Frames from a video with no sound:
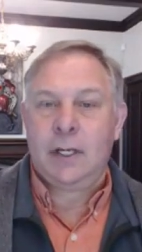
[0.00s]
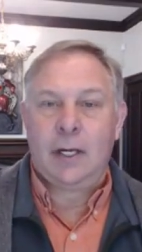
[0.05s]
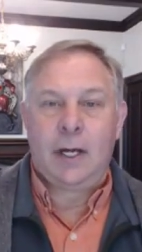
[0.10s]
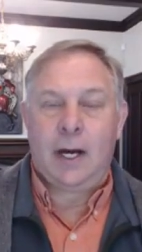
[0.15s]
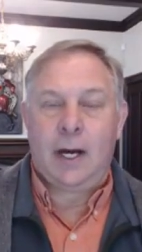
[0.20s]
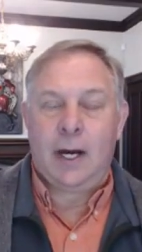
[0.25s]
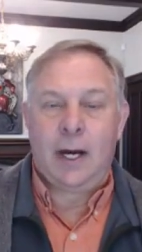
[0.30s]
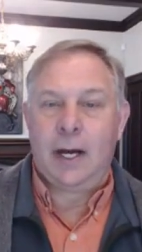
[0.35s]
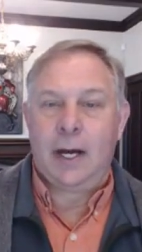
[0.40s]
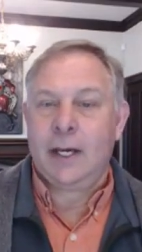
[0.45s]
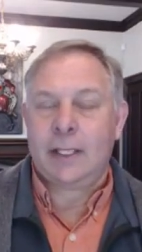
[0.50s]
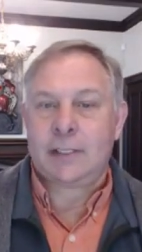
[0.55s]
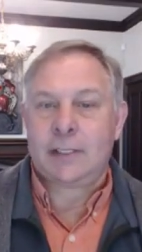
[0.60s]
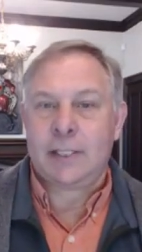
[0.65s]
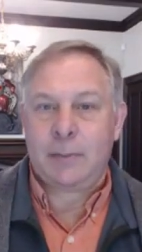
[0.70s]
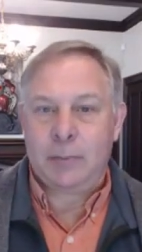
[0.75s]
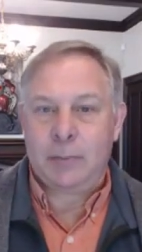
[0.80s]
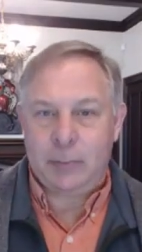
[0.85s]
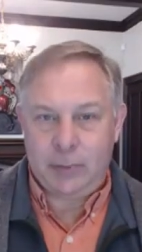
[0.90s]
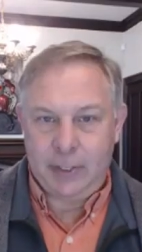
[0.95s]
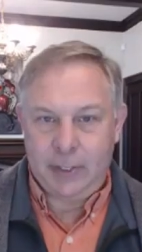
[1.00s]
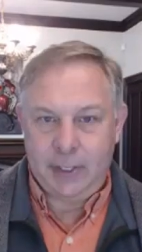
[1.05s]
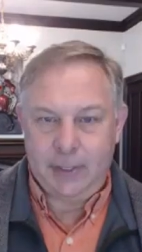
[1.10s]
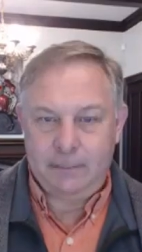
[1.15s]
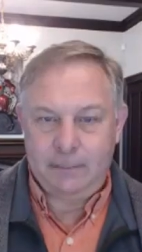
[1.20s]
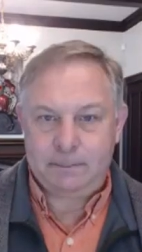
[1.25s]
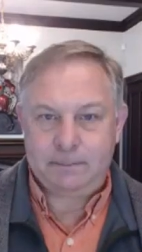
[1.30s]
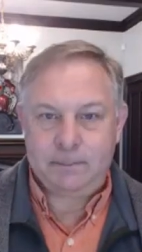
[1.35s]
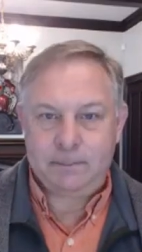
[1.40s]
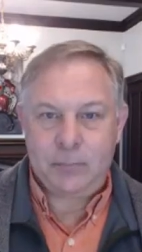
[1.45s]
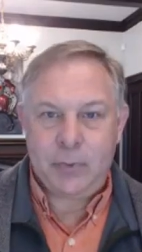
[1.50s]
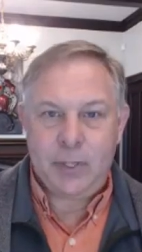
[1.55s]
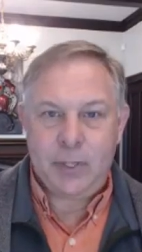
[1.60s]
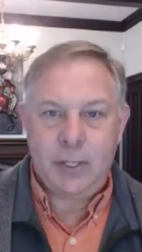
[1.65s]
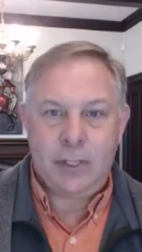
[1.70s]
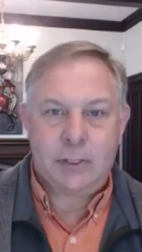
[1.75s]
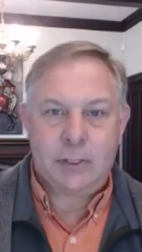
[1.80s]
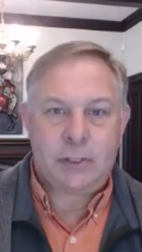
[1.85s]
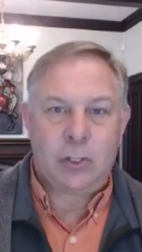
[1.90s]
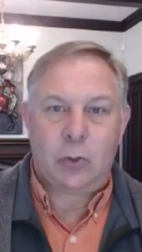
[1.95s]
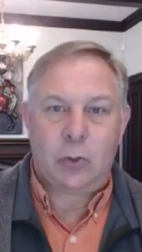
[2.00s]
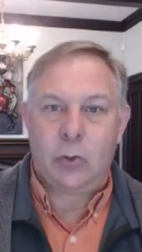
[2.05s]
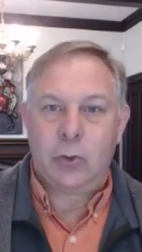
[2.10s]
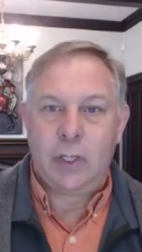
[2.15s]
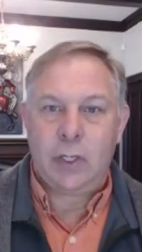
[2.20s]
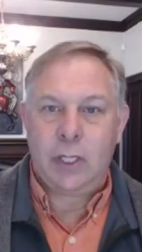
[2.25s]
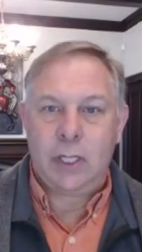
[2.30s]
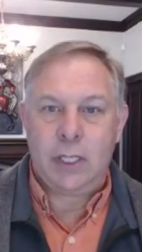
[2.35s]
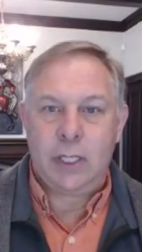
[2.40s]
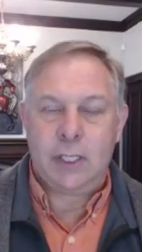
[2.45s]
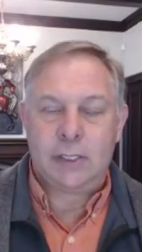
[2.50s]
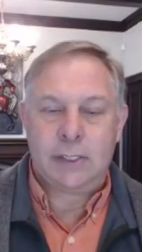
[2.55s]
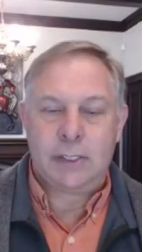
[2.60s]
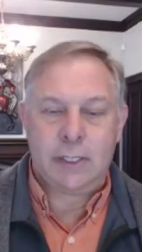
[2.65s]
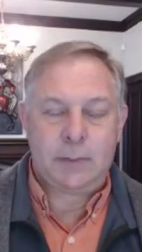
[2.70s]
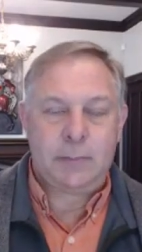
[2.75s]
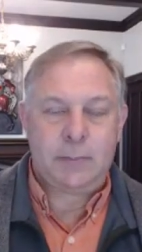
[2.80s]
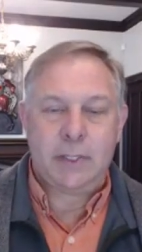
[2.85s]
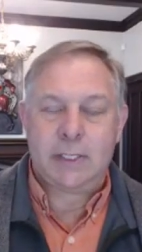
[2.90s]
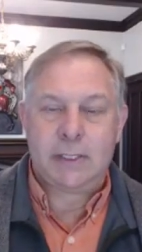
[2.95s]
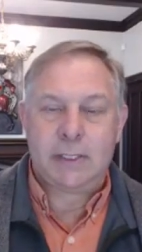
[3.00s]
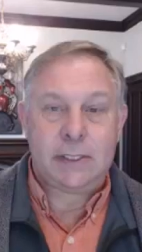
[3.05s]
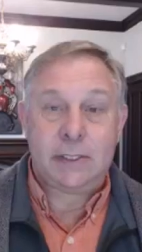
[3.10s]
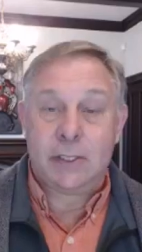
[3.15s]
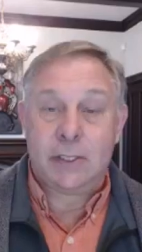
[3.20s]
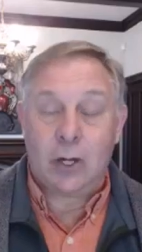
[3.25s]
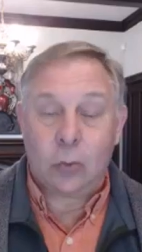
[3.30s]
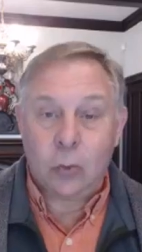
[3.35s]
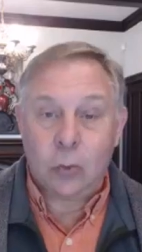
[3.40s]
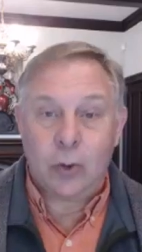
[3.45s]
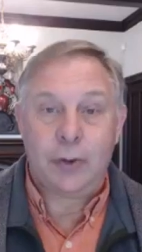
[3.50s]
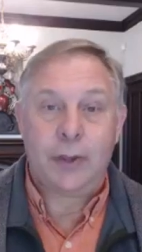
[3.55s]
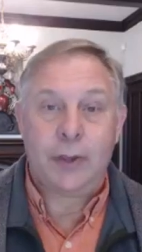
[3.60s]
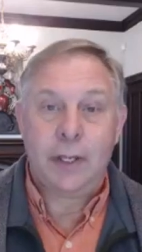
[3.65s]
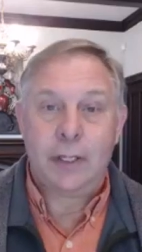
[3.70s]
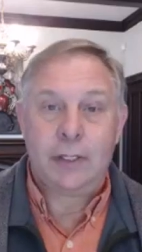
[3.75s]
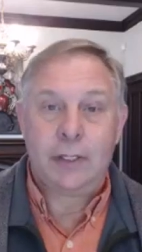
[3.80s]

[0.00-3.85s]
unacceptable to him. So he says, because he's not worthy.